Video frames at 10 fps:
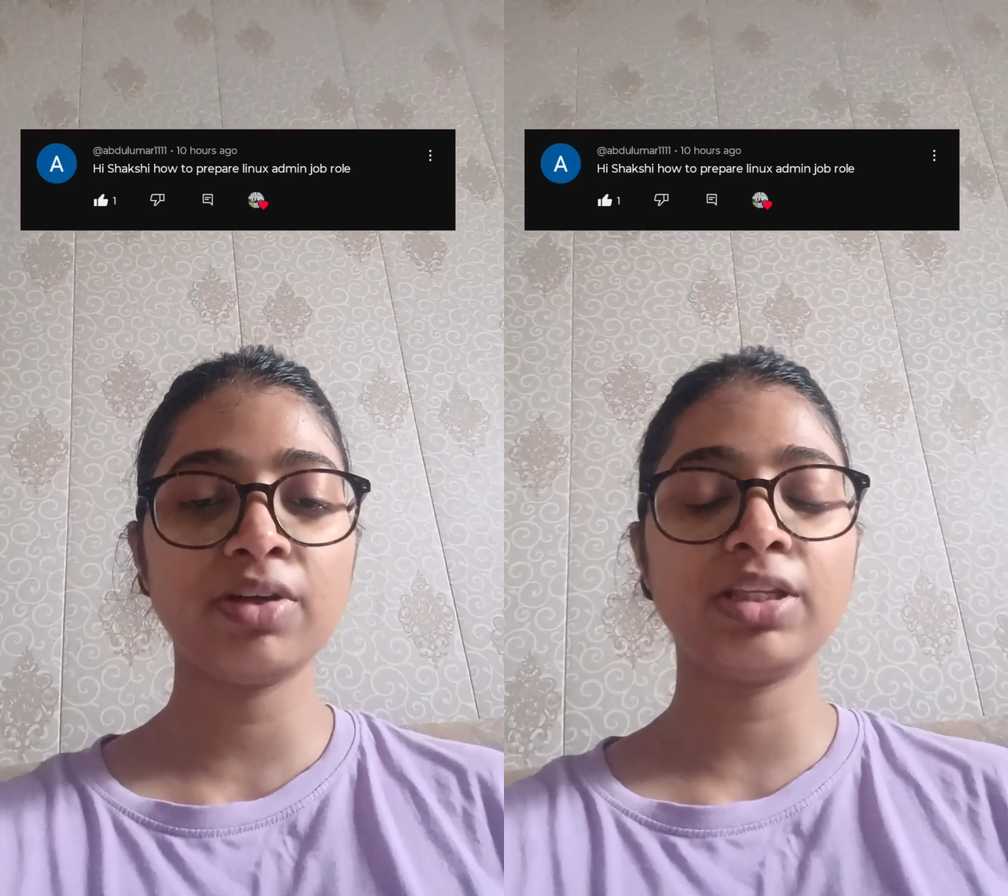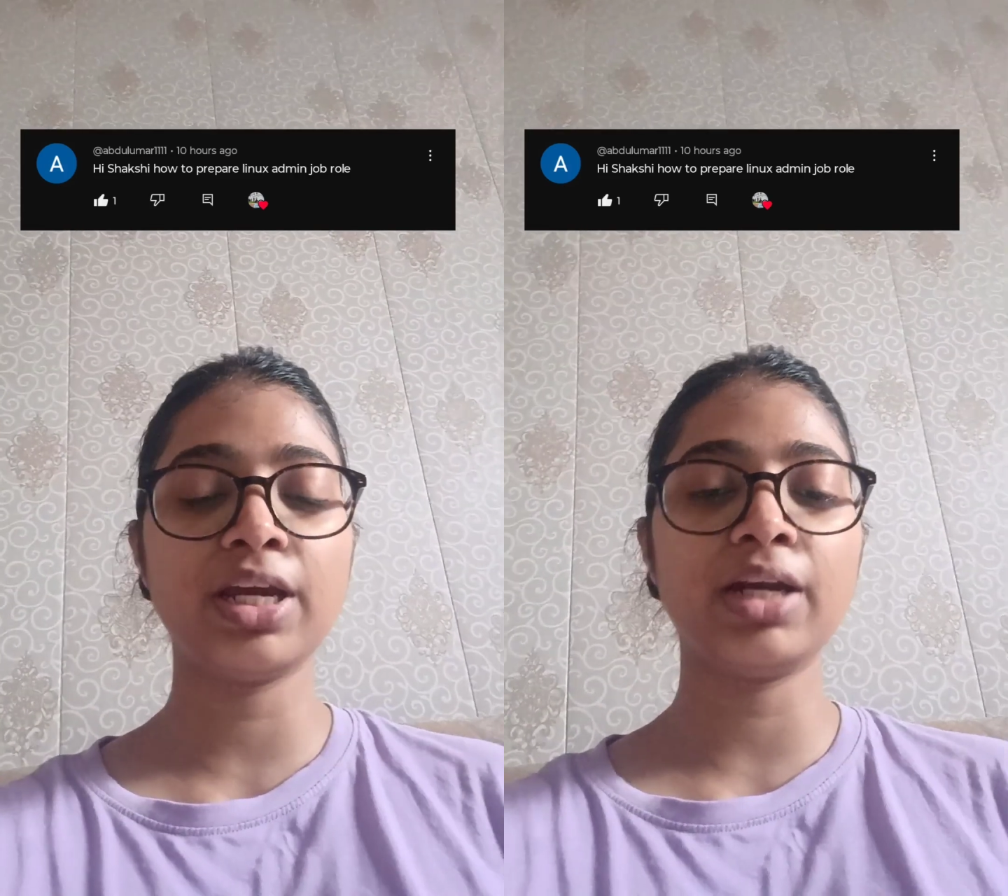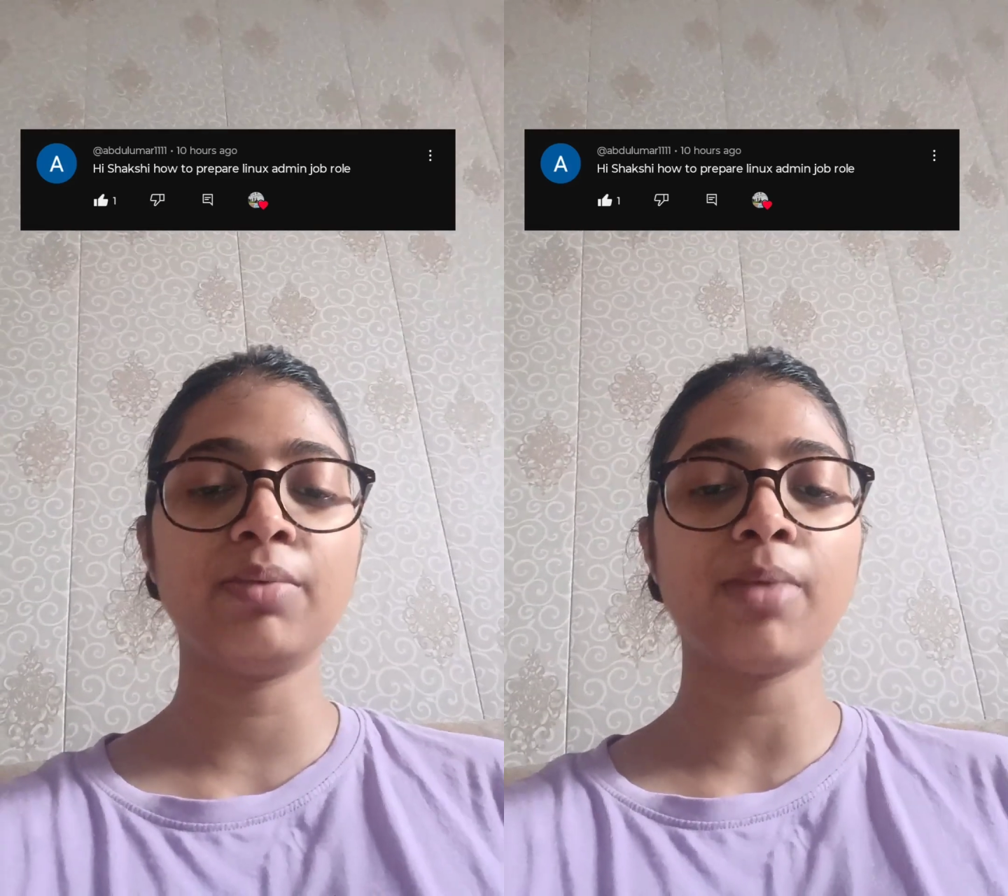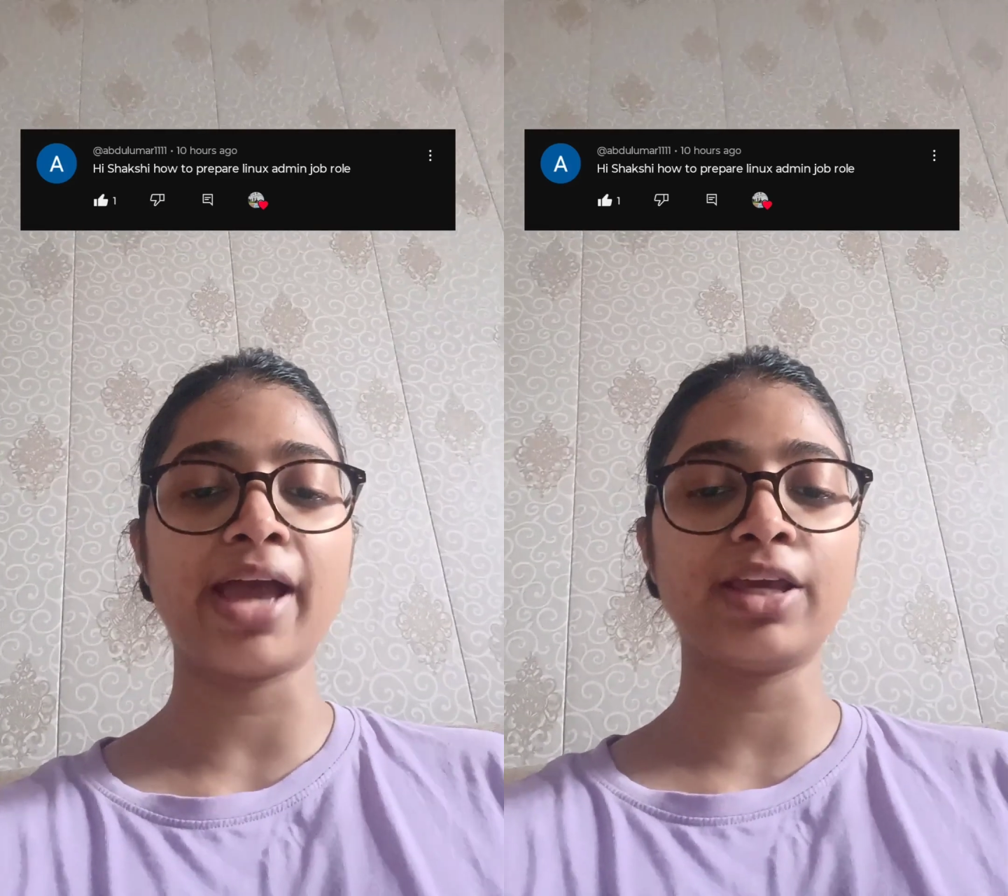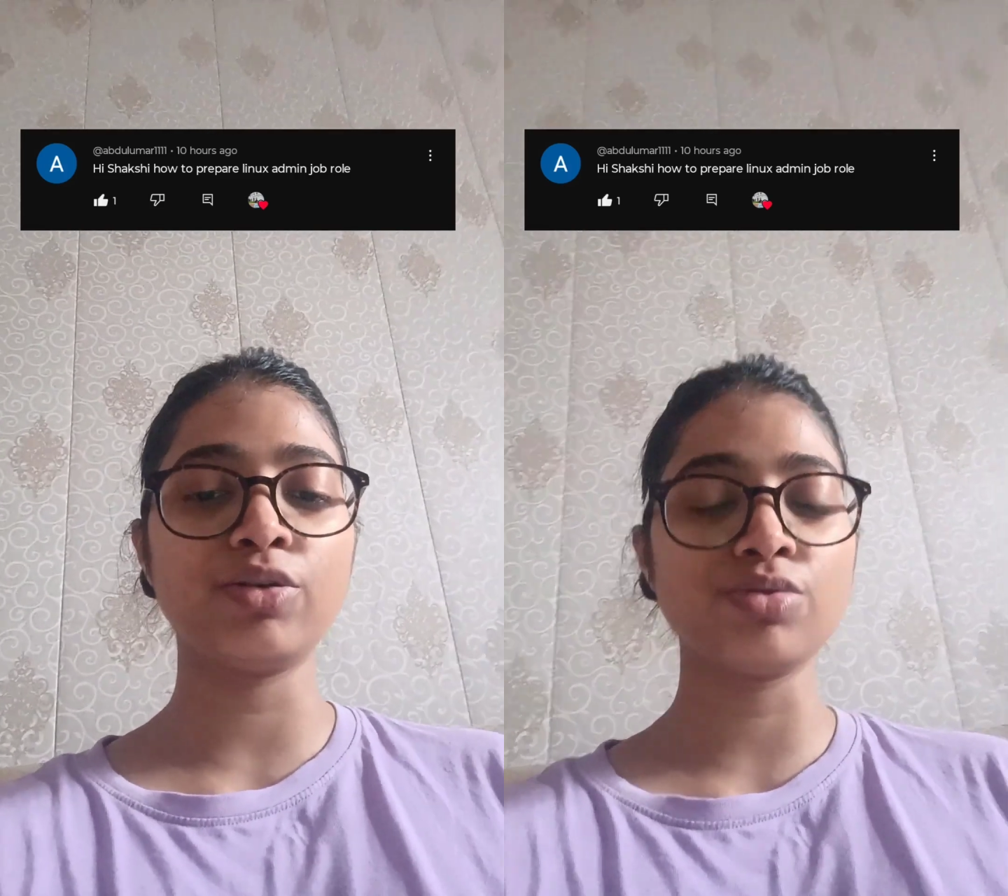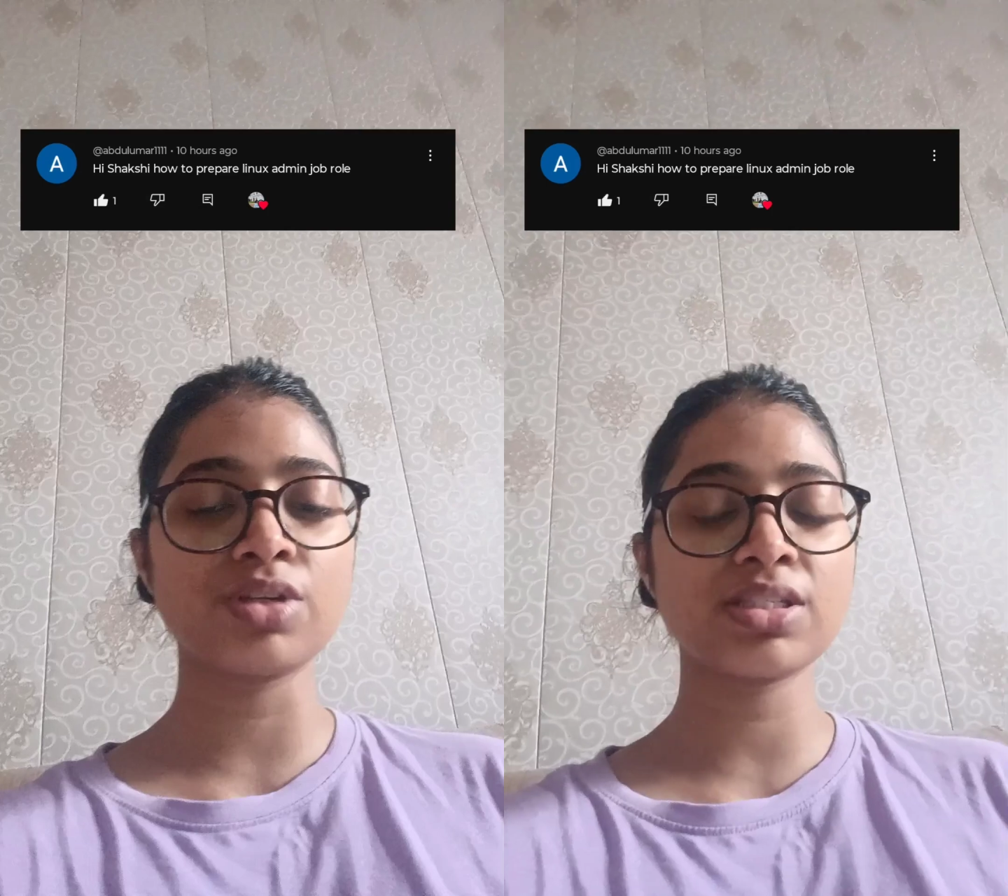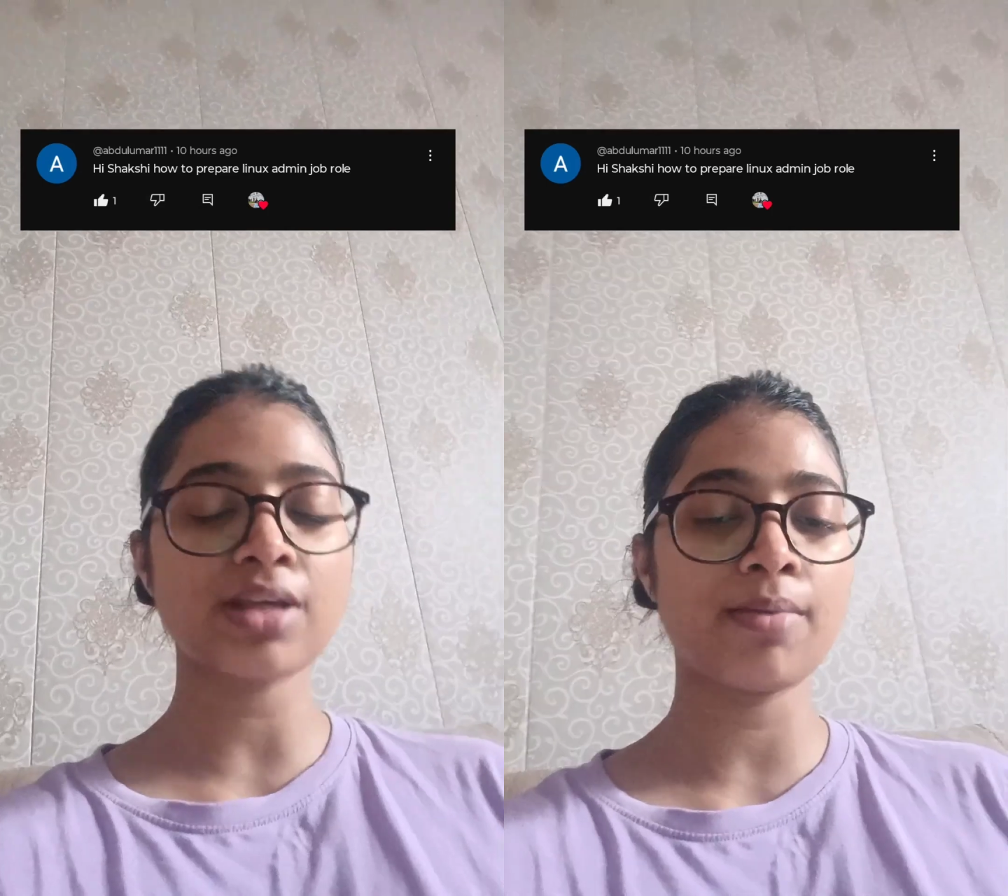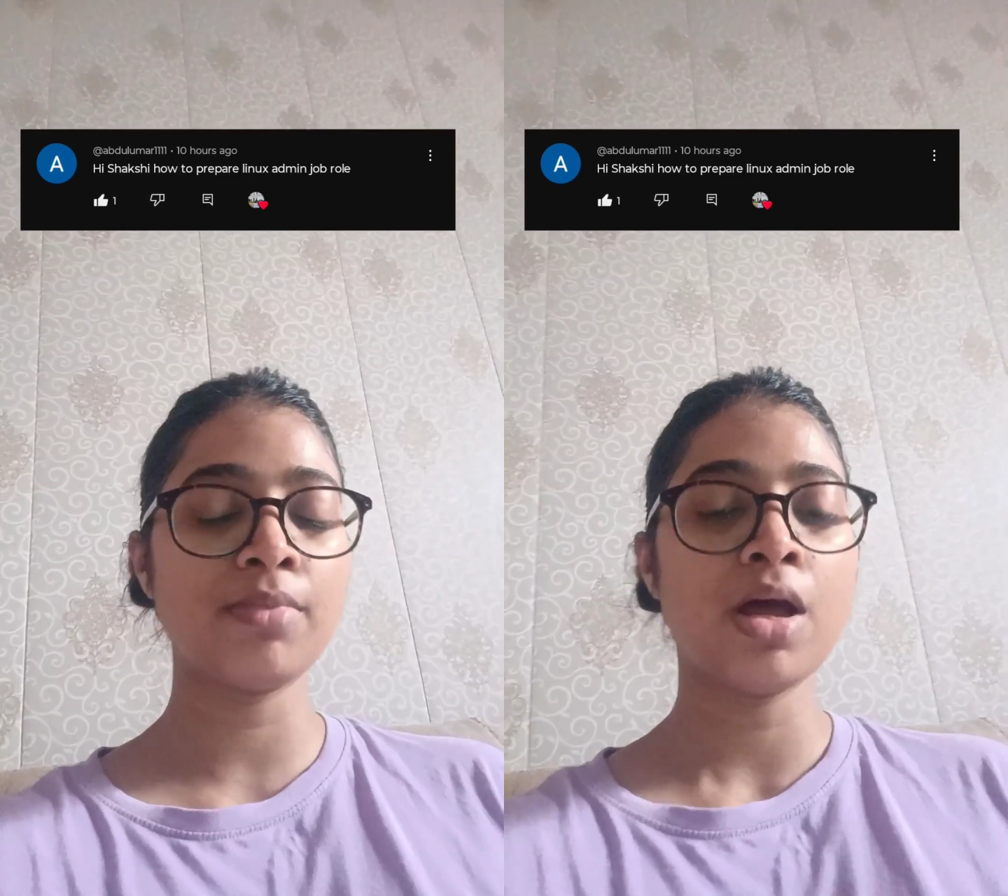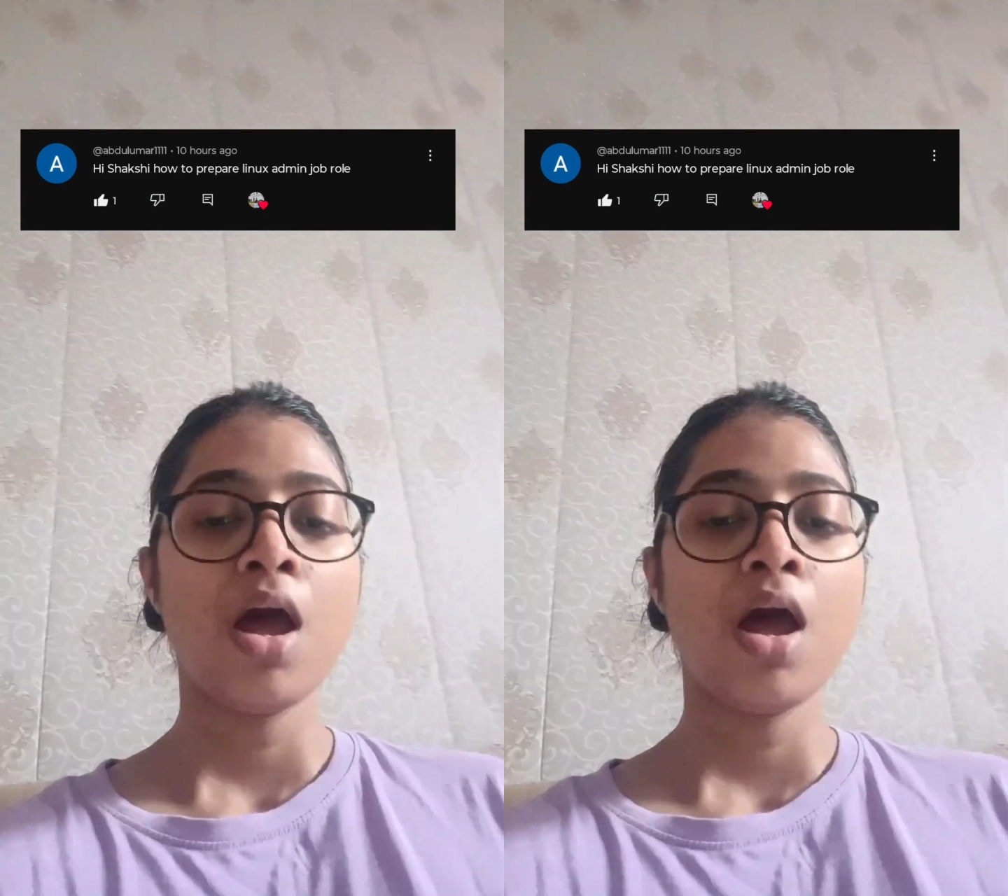it by using some,